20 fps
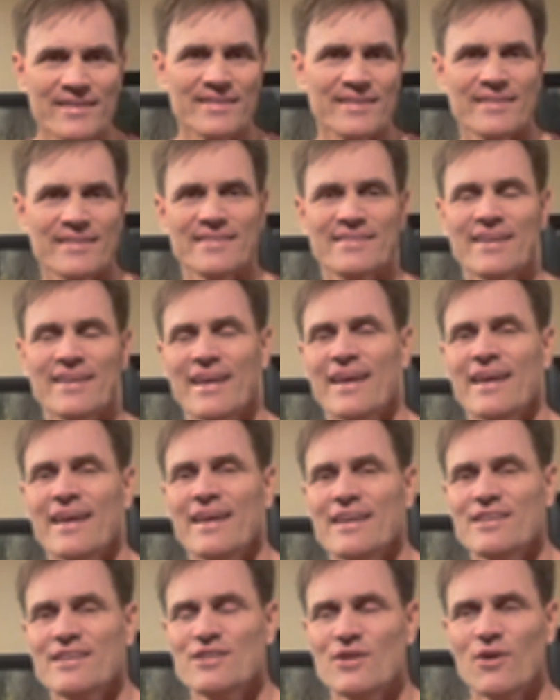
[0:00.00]
And,
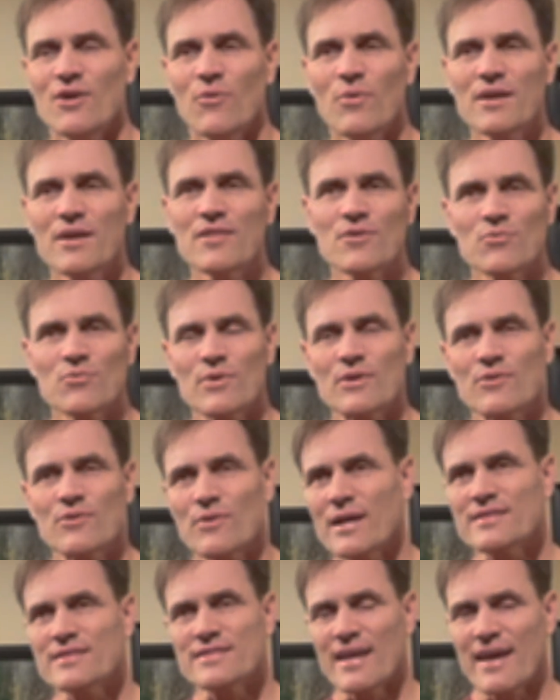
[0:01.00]
you know, one of the
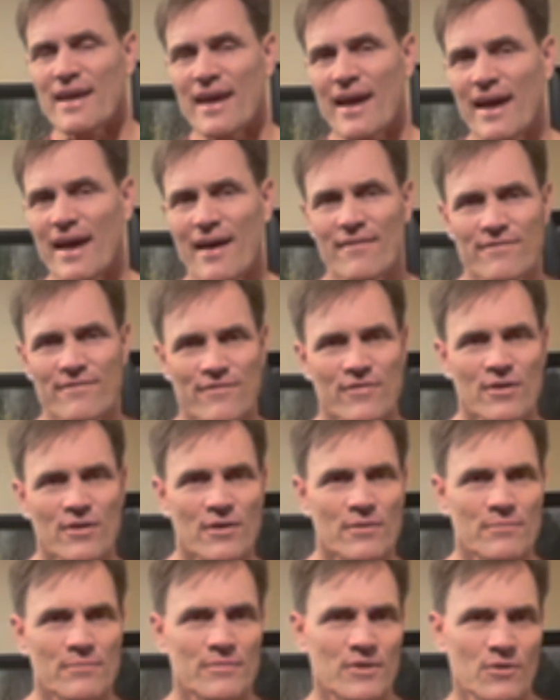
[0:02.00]
regrets I have
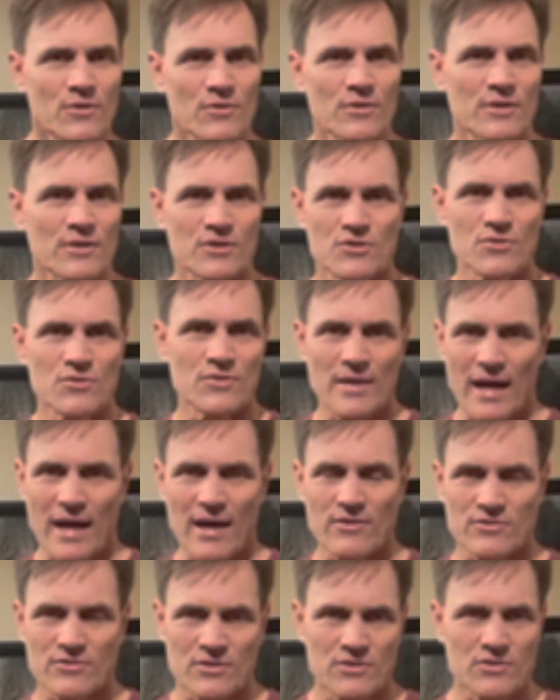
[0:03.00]
from the early
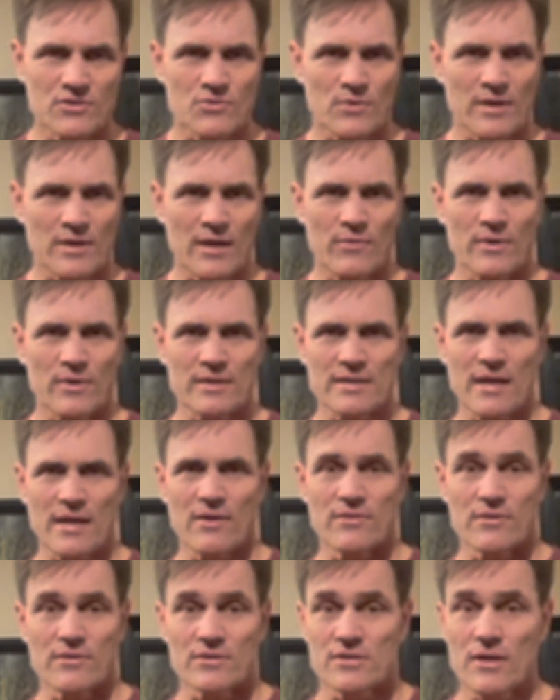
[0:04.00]
2000s when I went down
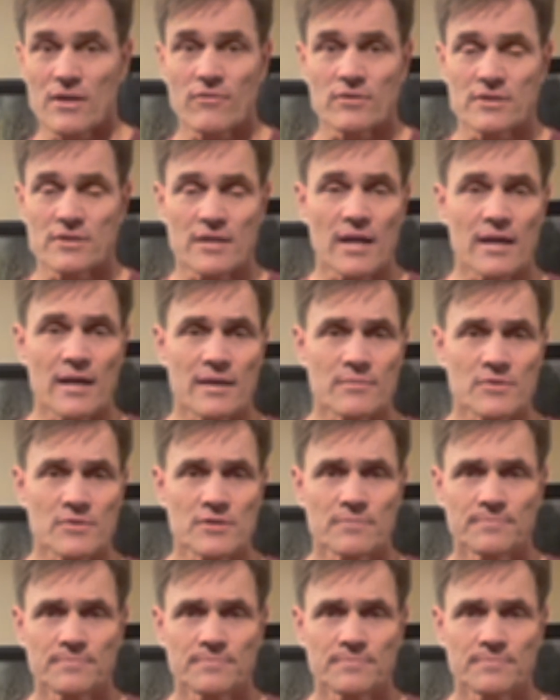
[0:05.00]
there several times